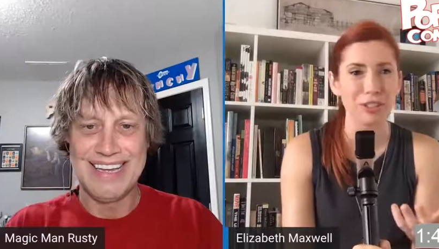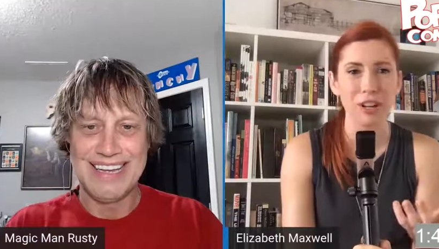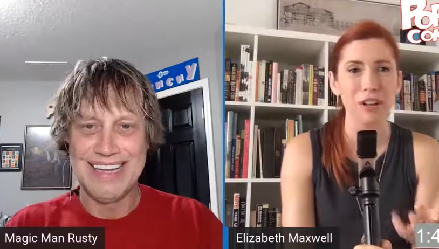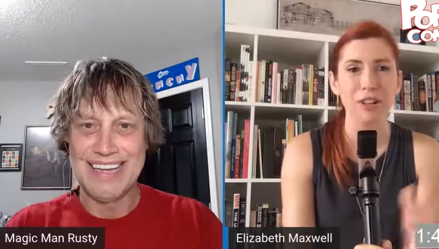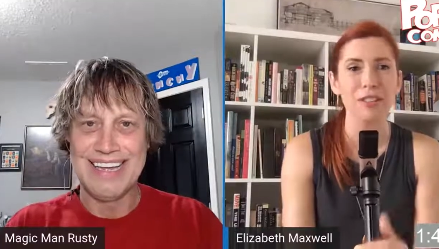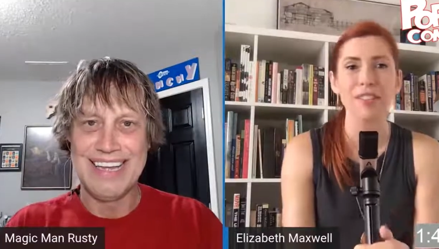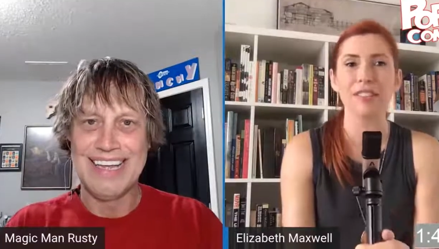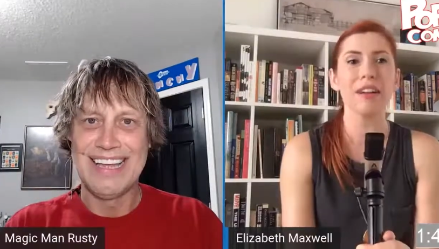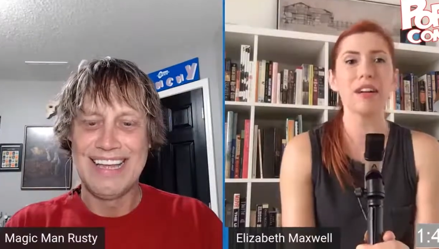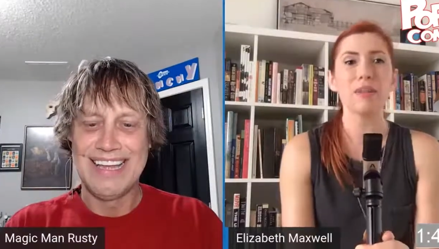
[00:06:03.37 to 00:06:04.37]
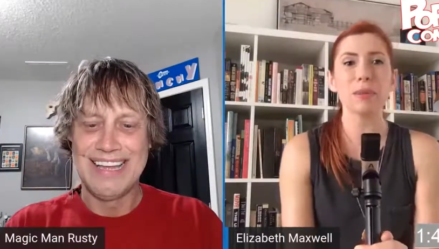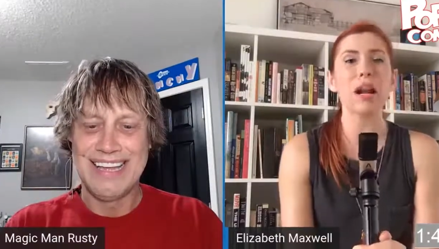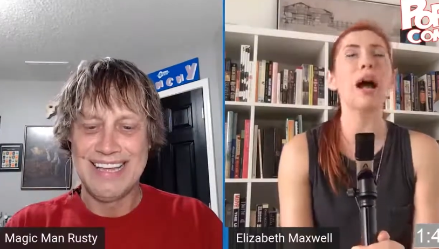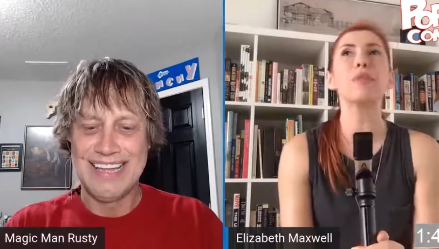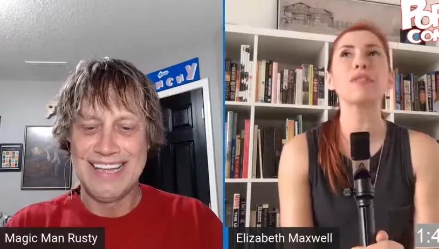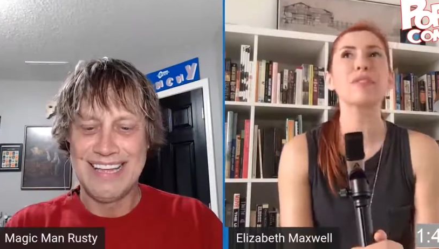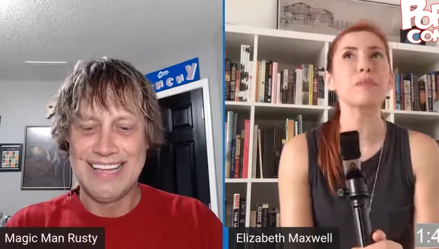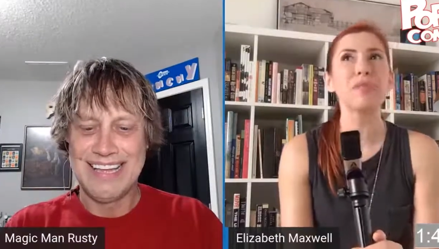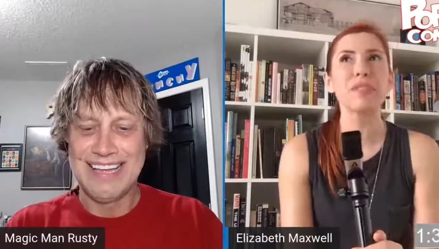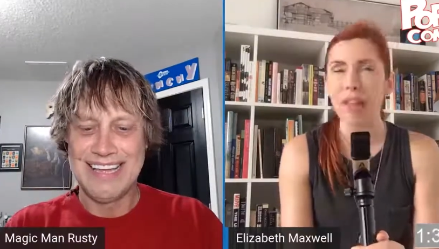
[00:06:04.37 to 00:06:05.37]
Speaker 1: dolls, but I was
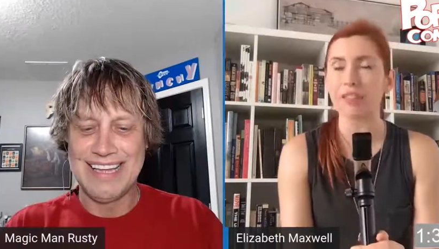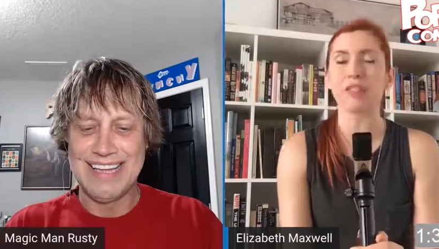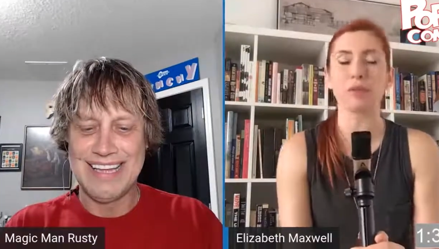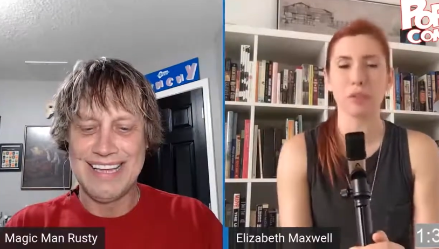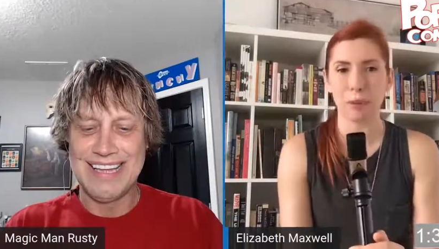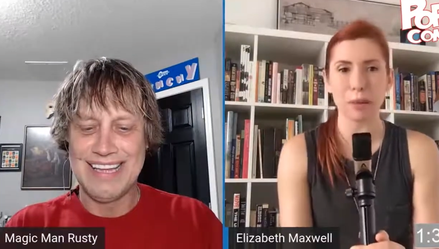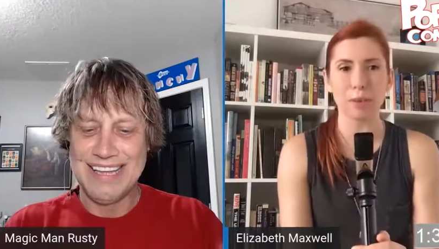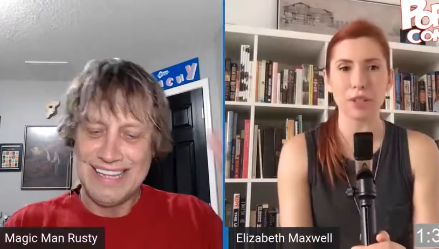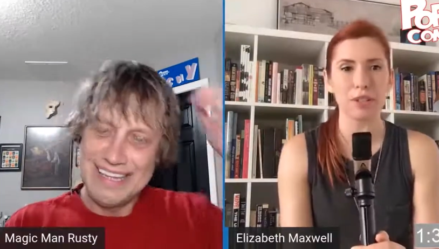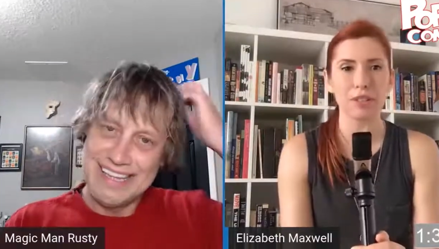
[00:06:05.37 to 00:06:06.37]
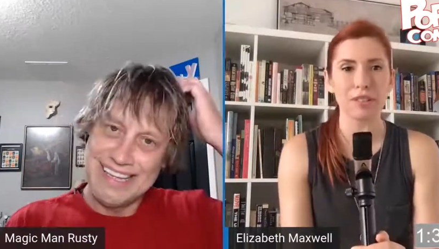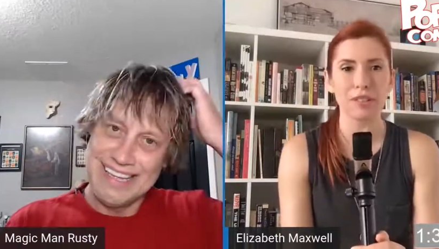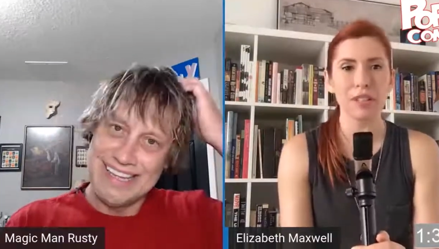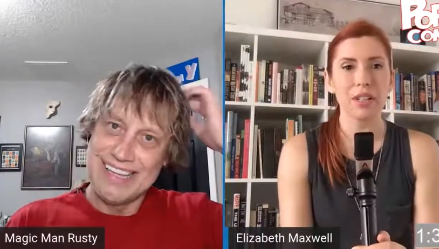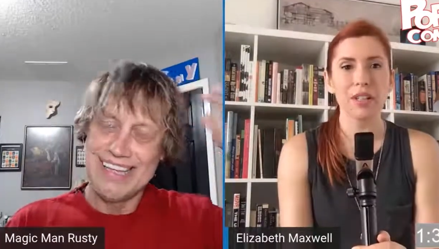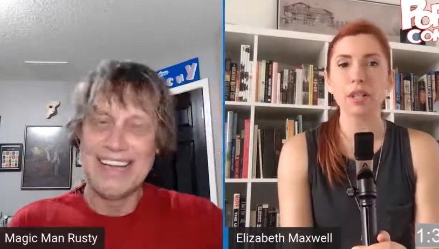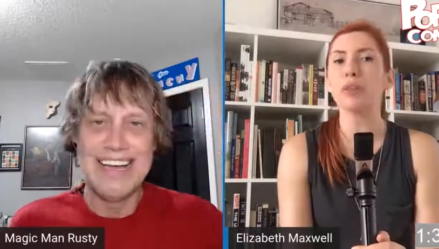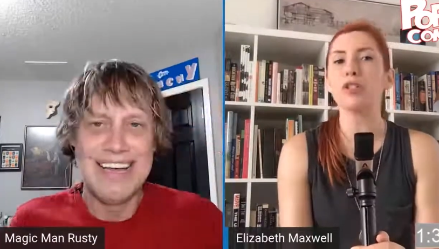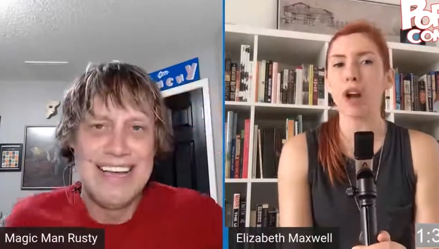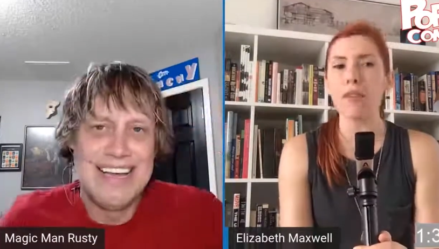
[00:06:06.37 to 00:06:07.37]
obsessed with paper dolls. Like
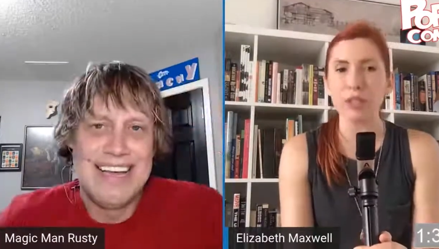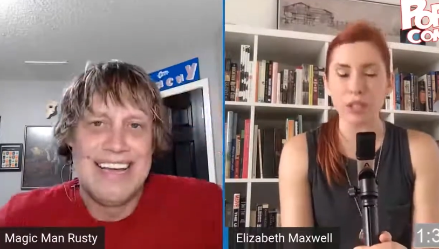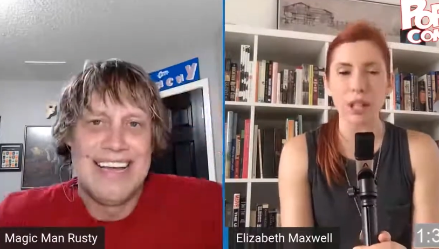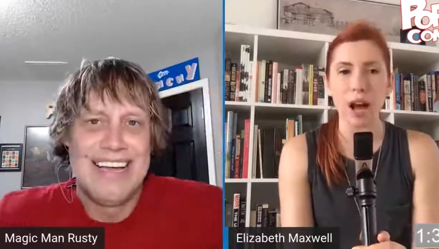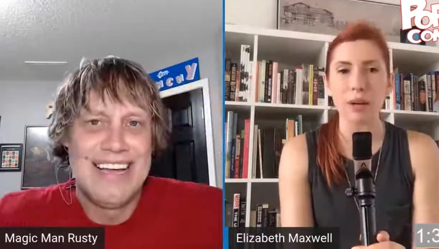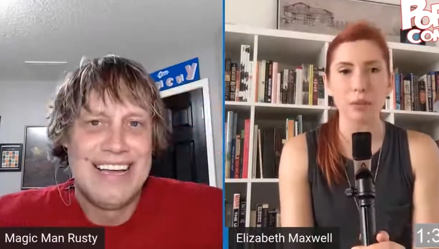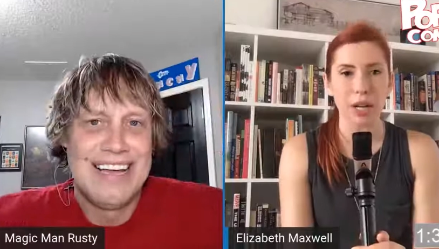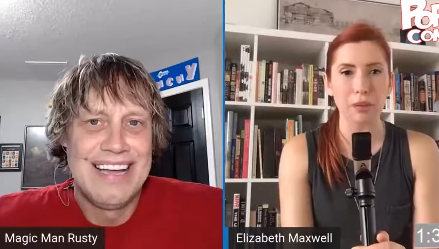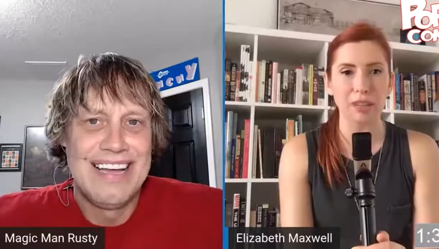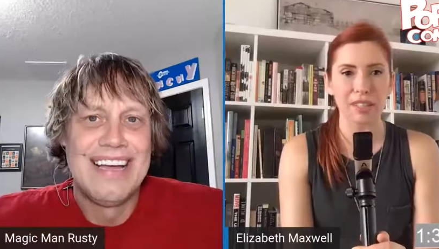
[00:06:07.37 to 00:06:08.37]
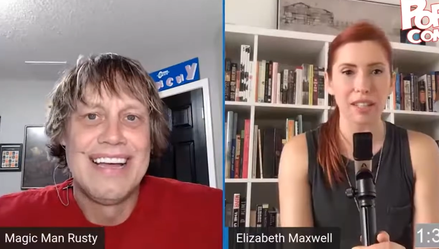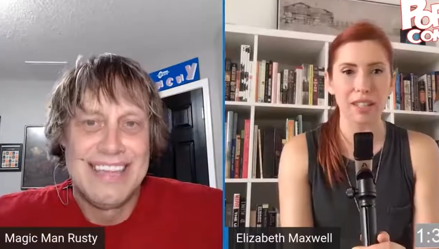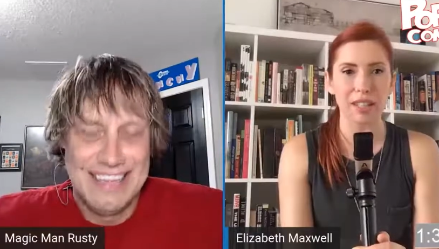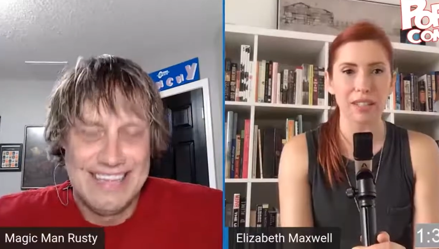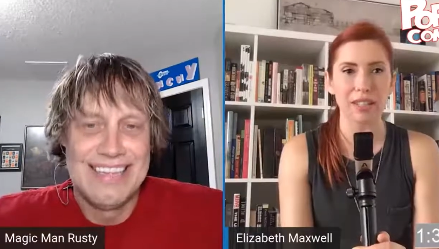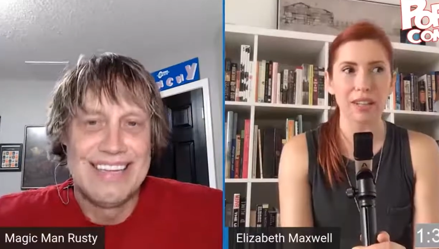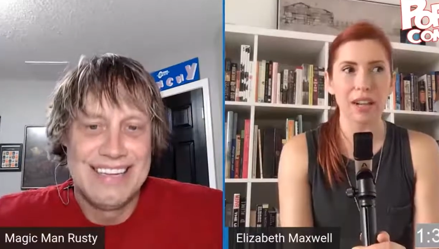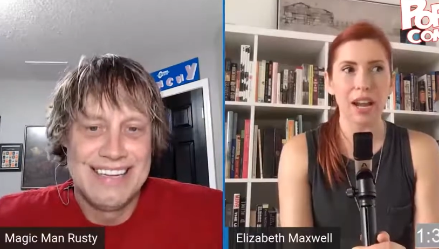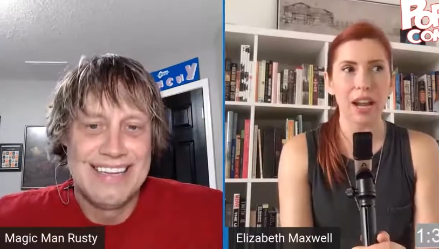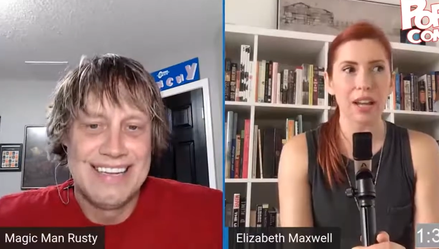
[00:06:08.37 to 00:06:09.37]
we traveled a lot when I was a kid
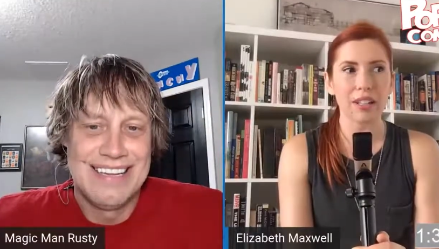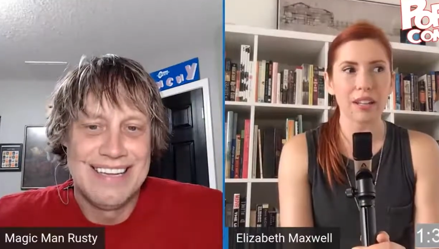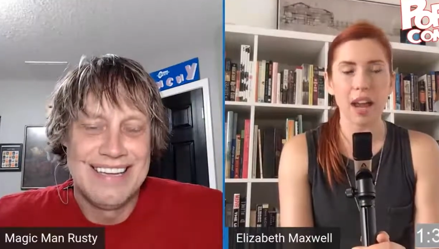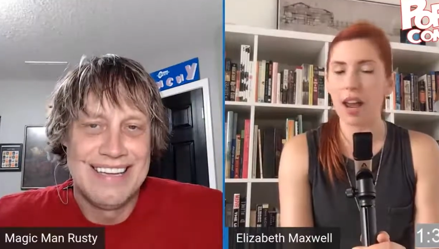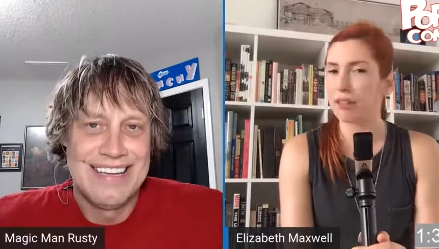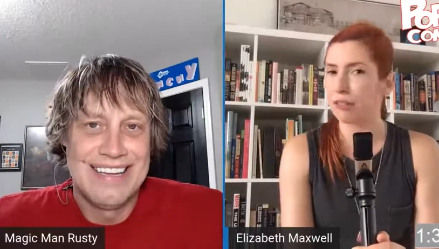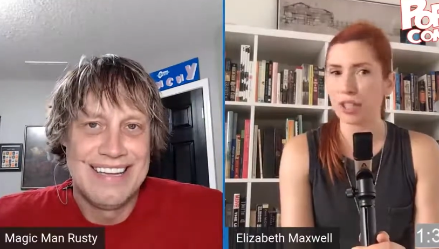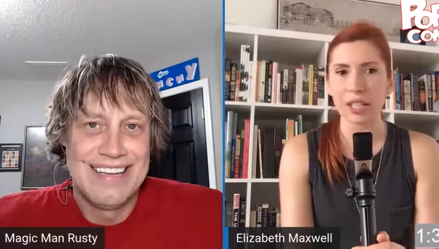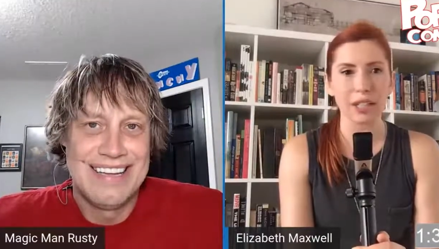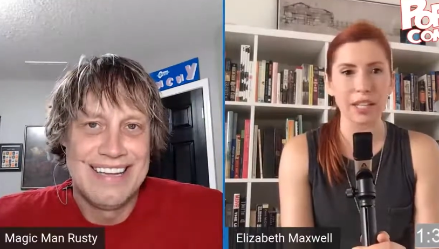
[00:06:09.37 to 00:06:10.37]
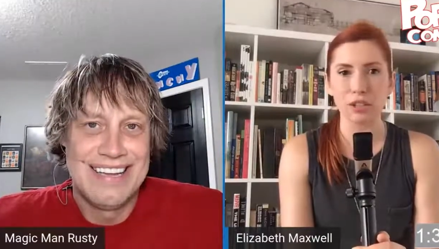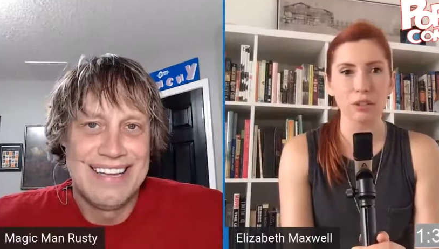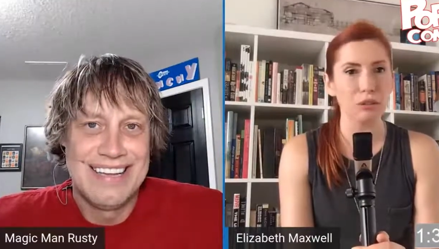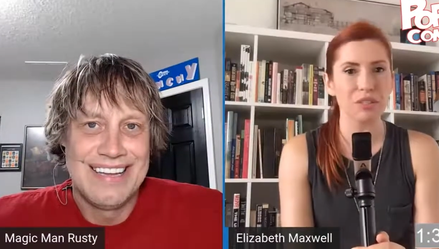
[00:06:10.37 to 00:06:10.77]
and every like new